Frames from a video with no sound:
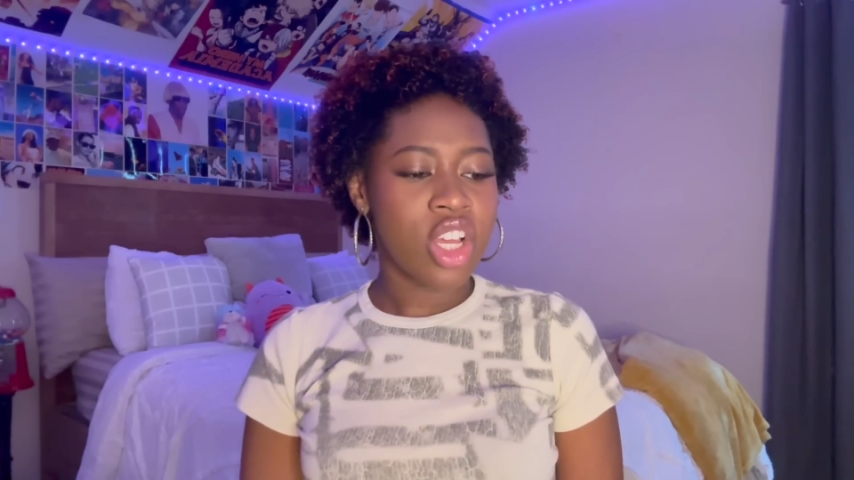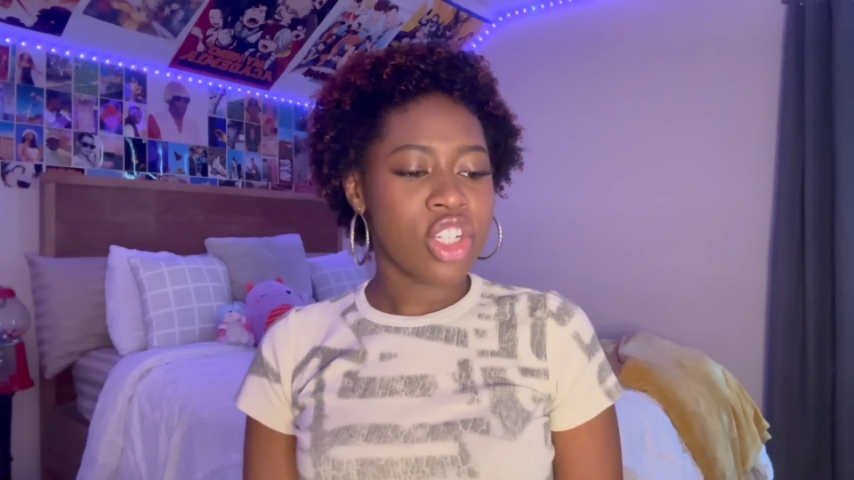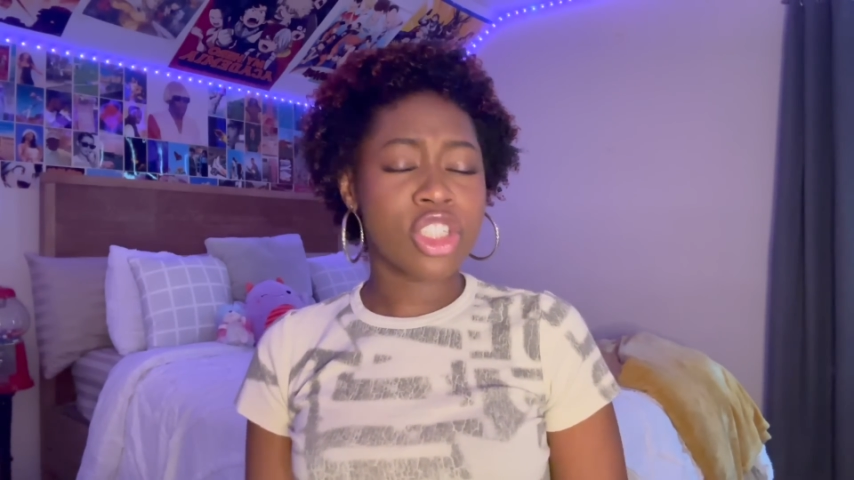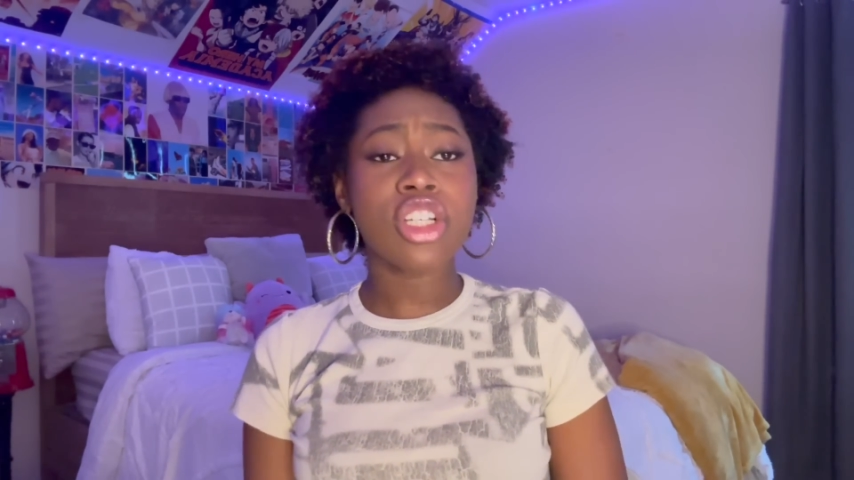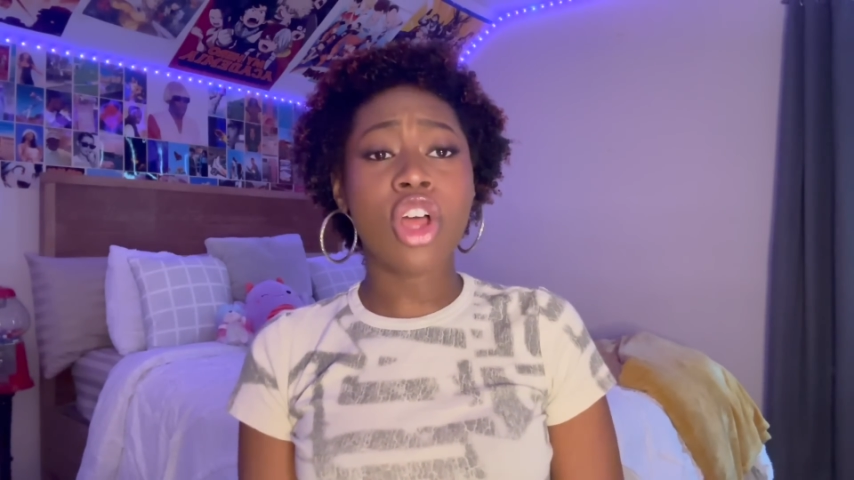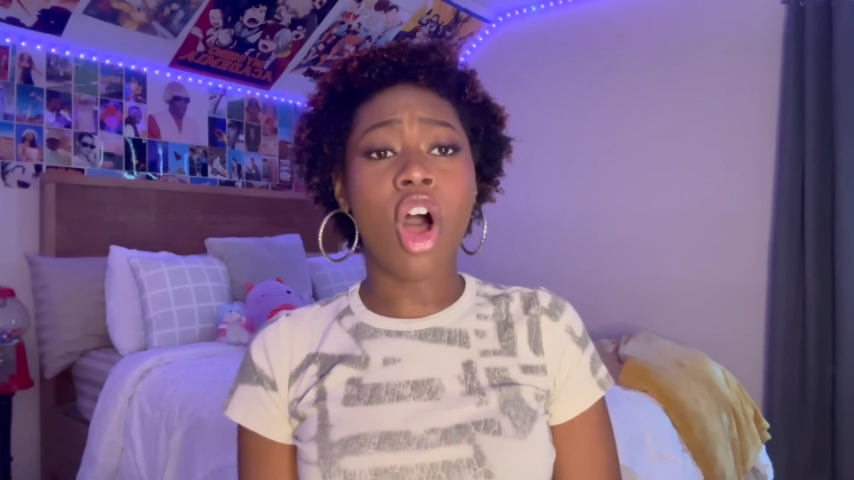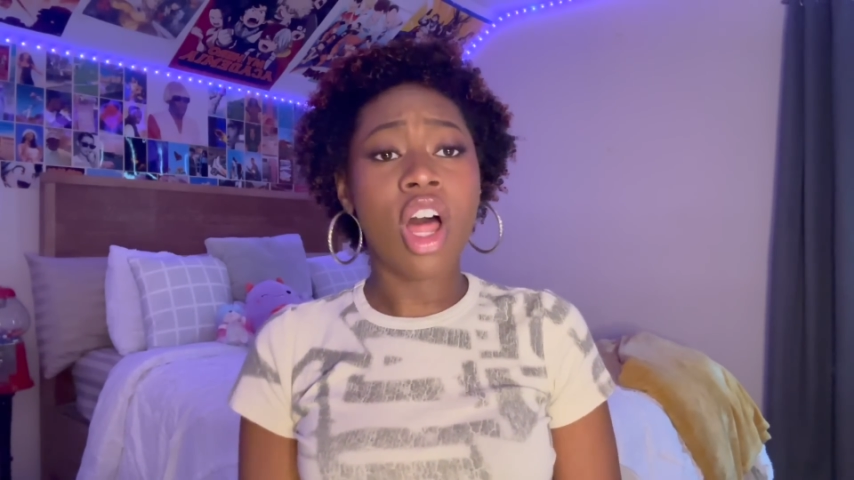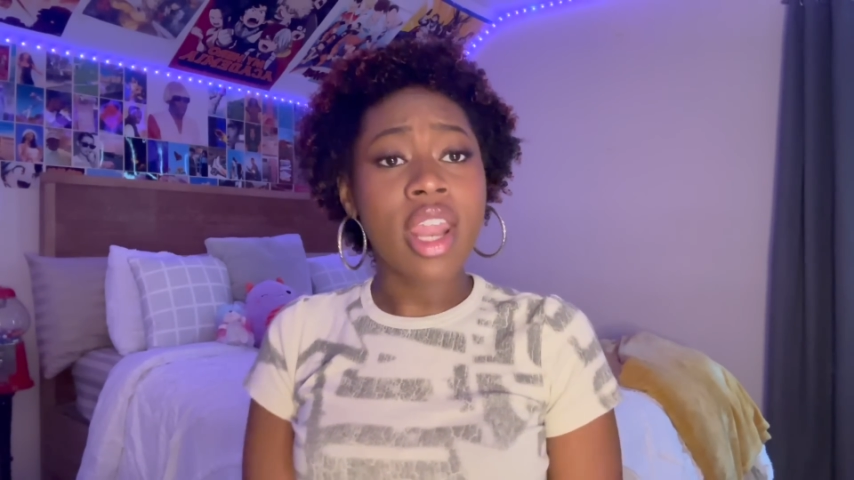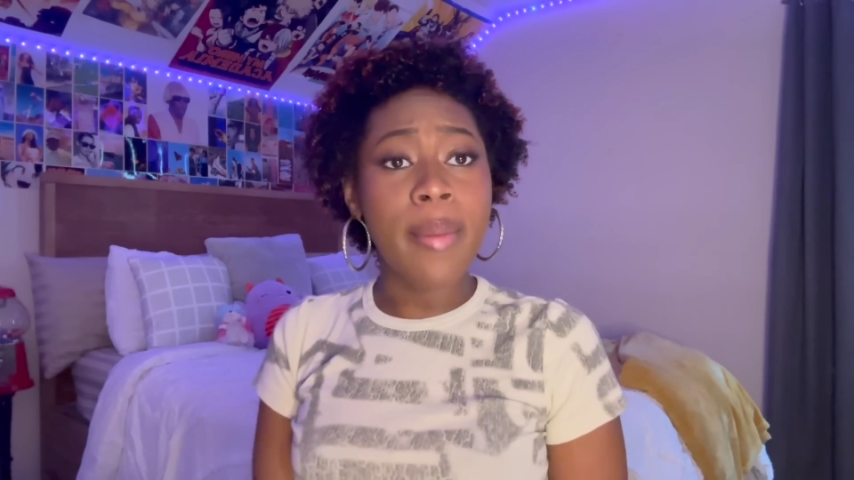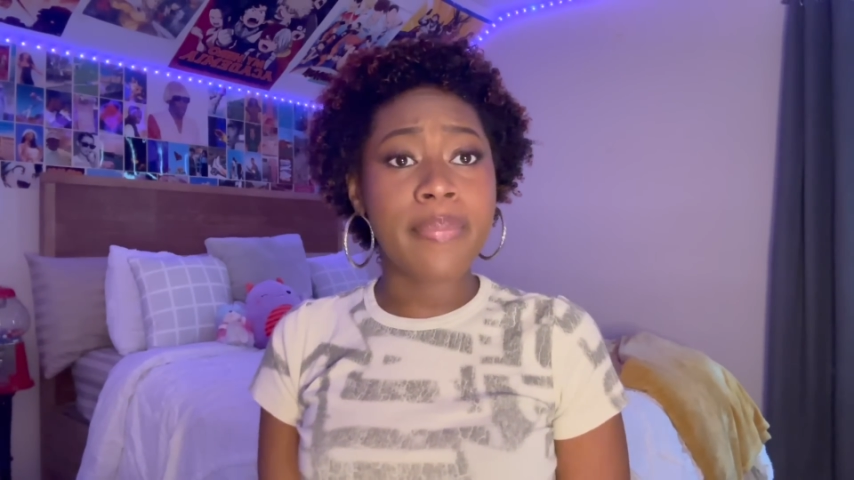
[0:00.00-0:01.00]
she's
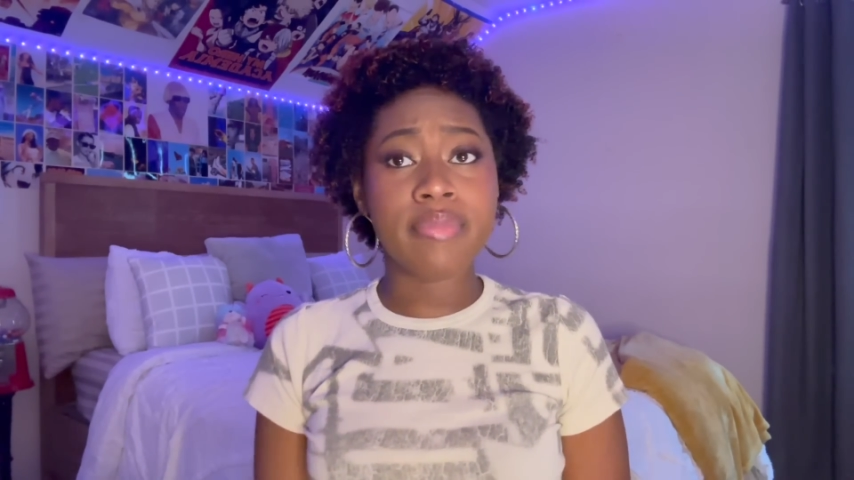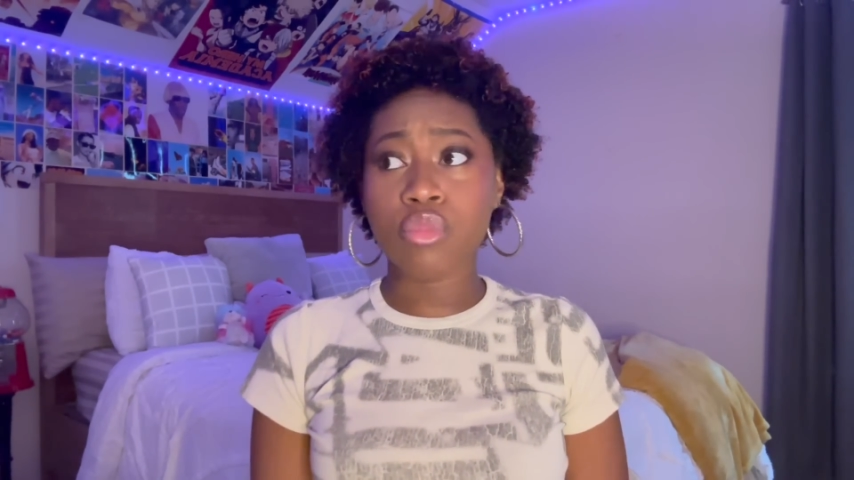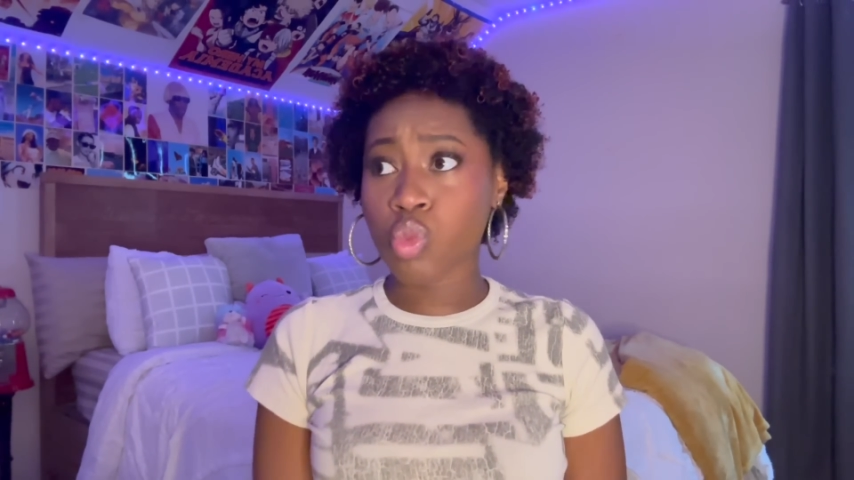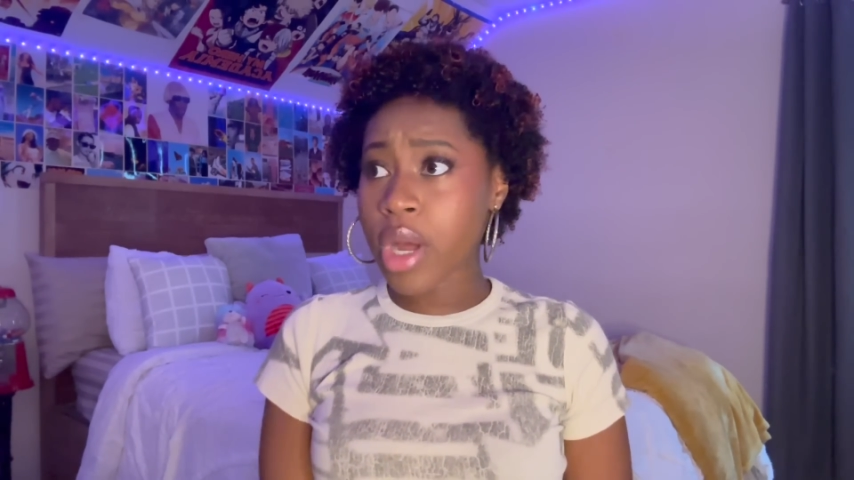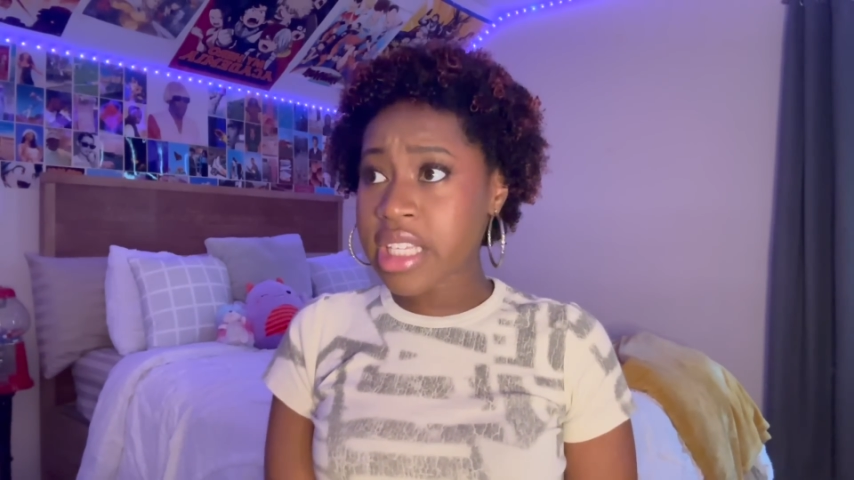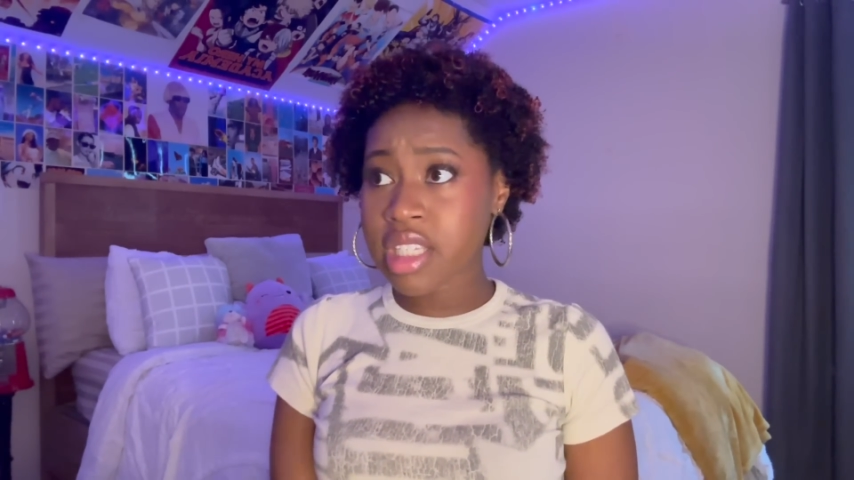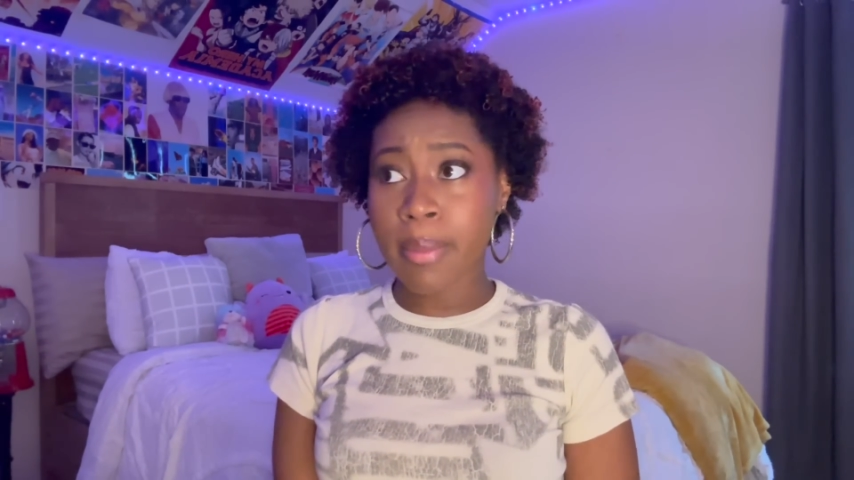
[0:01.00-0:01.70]
all up Wes's